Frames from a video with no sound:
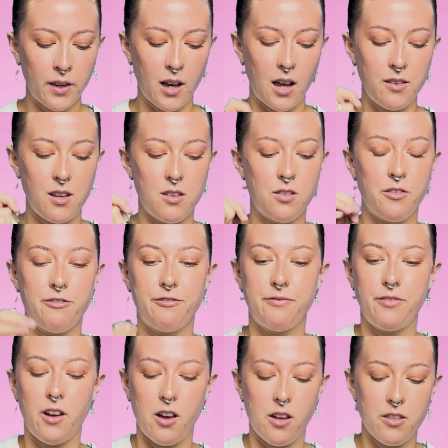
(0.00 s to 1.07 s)
and then the
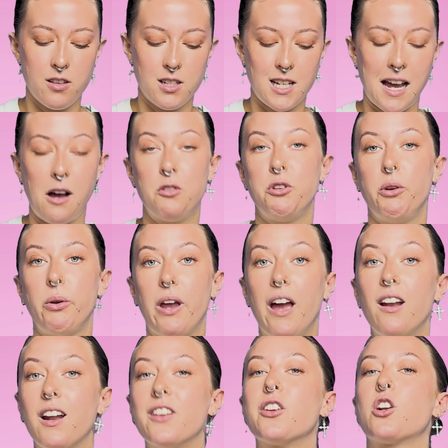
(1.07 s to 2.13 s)
further down you
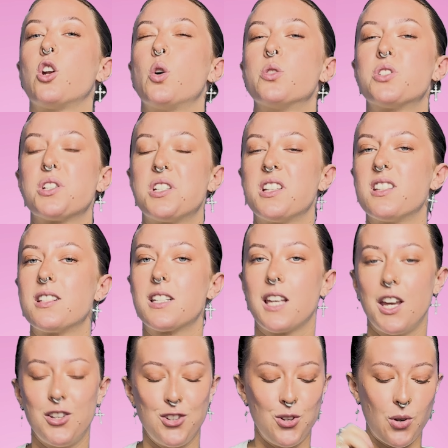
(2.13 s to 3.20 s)
get, like the closer to the
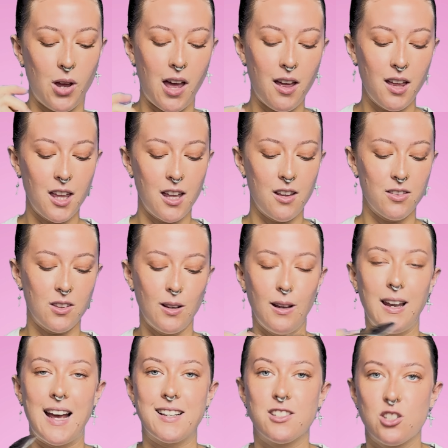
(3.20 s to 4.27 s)
skin you get, the
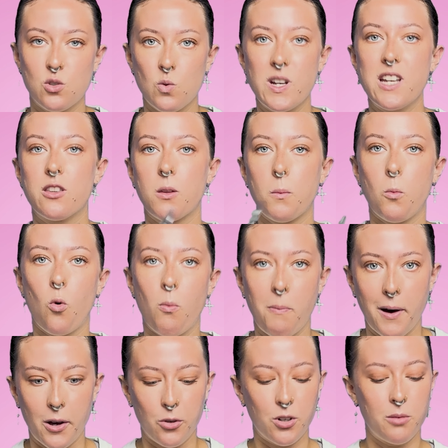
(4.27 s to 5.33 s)
less sweet and the more
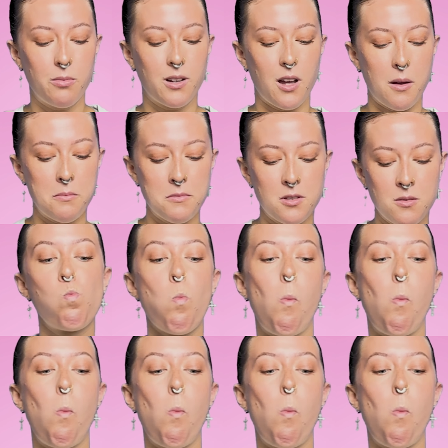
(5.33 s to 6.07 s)
mild it becomes.